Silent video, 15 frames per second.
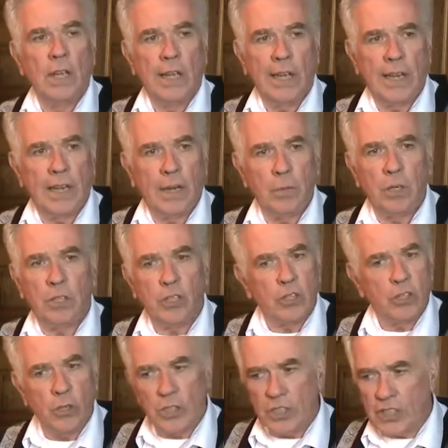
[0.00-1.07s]
we're
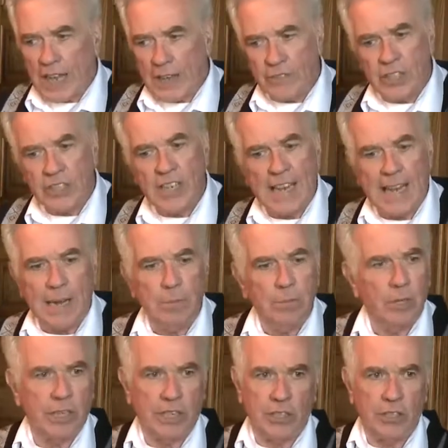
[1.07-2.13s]
just going to have this
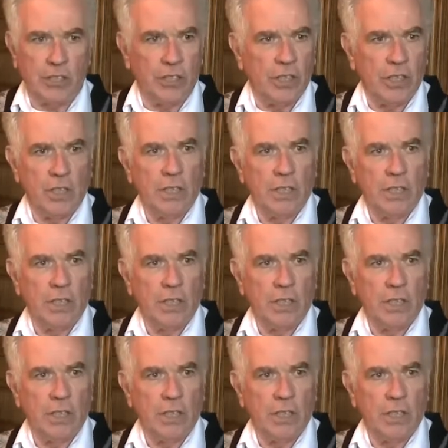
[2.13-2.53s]
hemorrhage